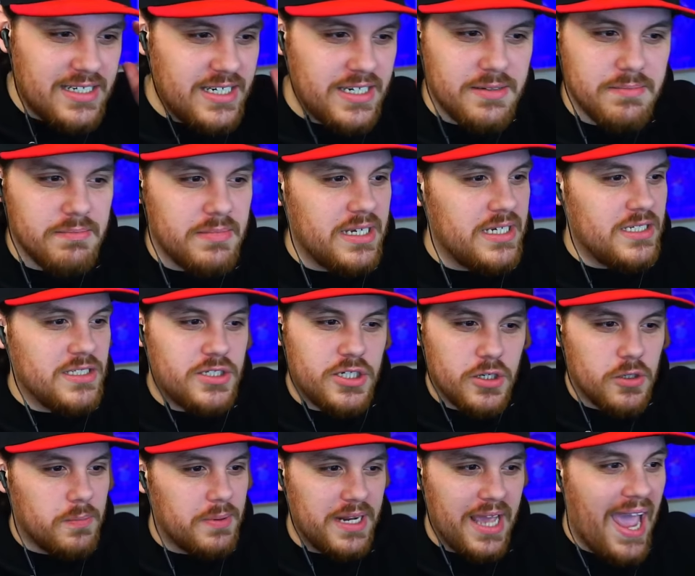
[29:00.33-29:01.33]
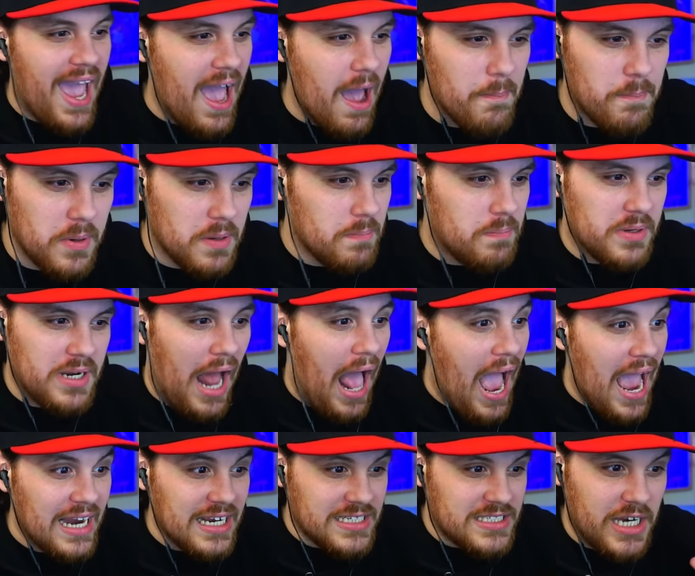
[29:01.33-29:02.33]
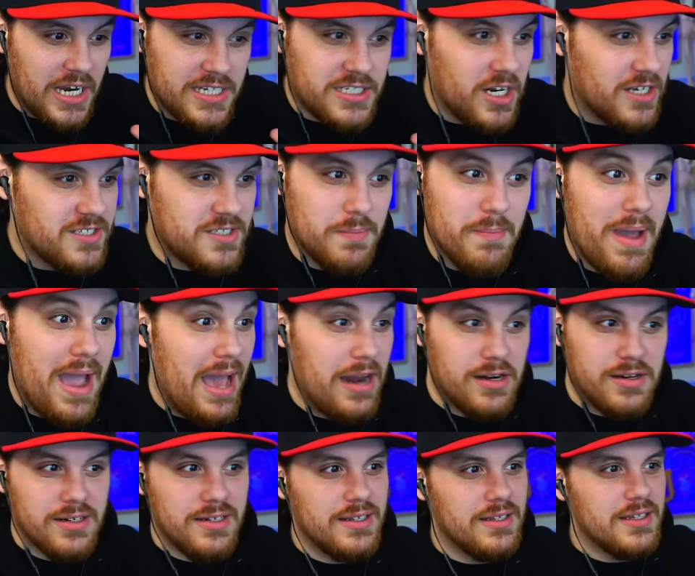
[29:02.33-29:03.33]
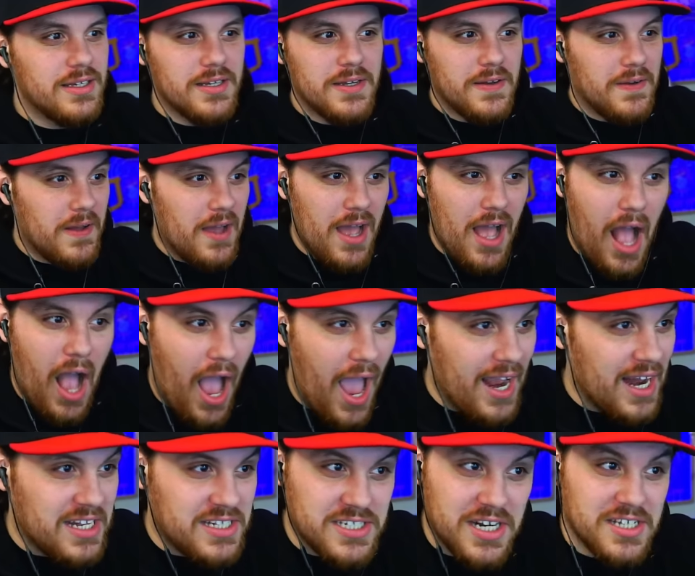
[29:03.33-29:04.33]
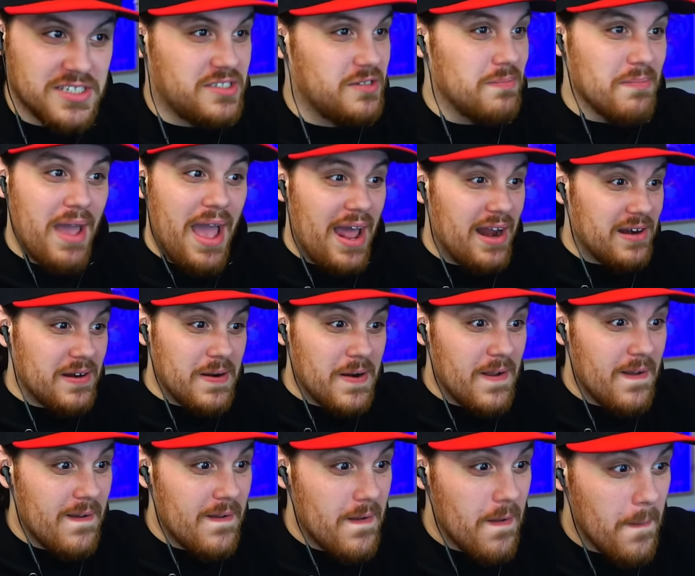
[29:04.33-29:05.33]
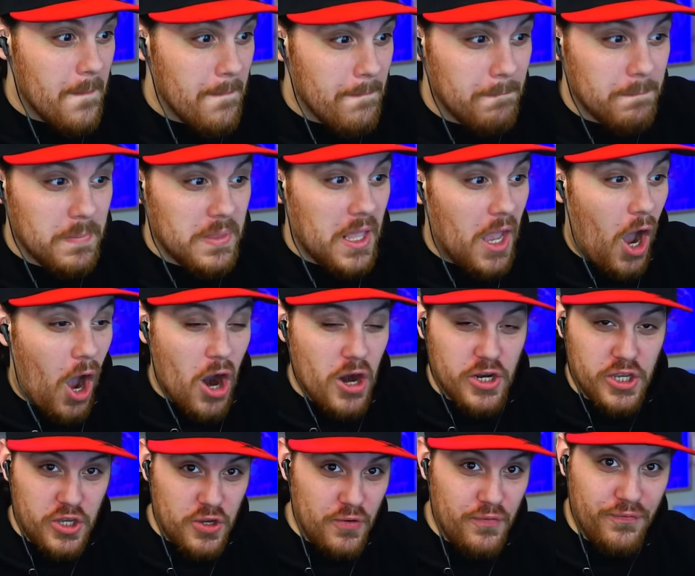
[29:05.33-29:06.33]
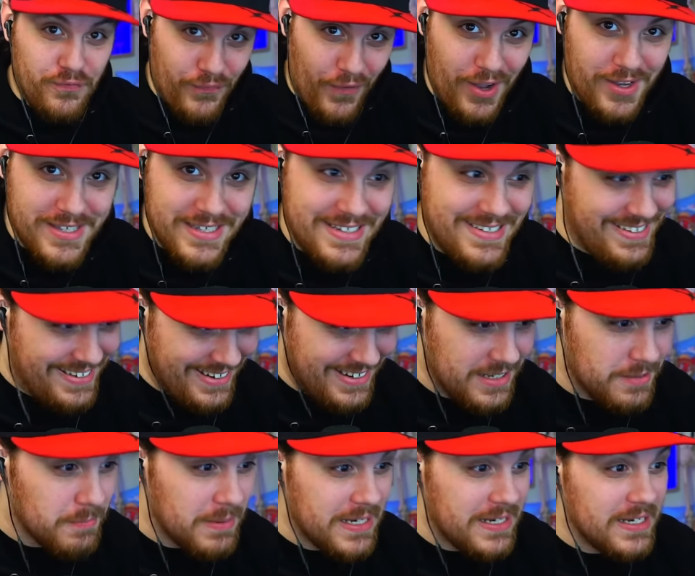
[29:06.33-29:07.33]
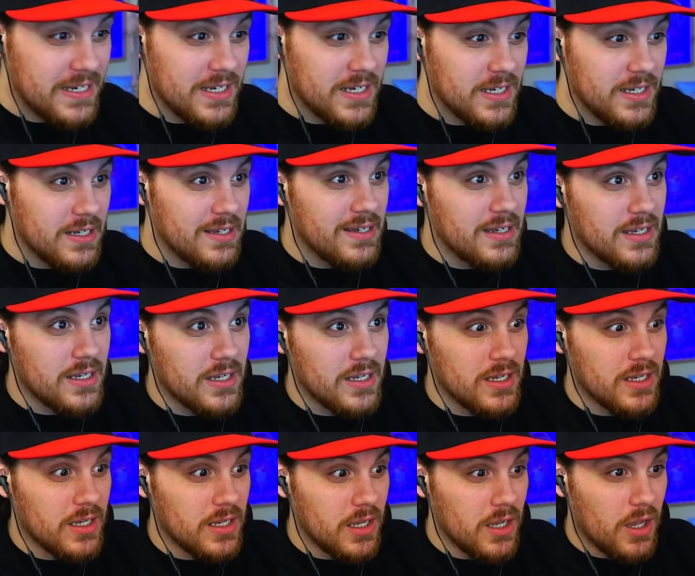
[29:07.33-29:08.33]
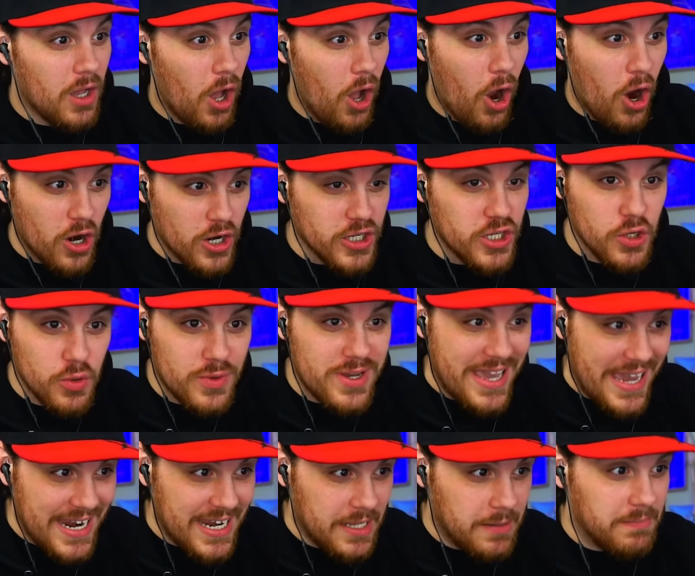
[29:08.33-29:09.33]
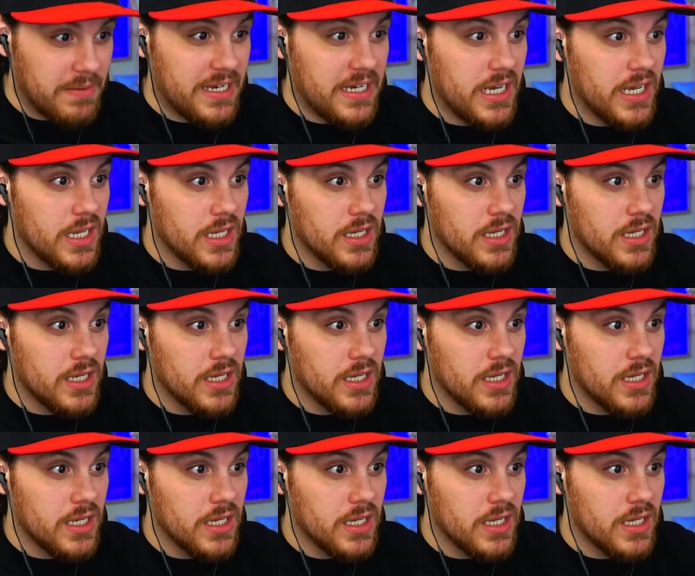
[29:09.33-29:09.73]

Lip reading: didn't mean to, but it happened. But it doesn't matter. It doesn't matter. Are you f***ing kidding me? Are you kidding me?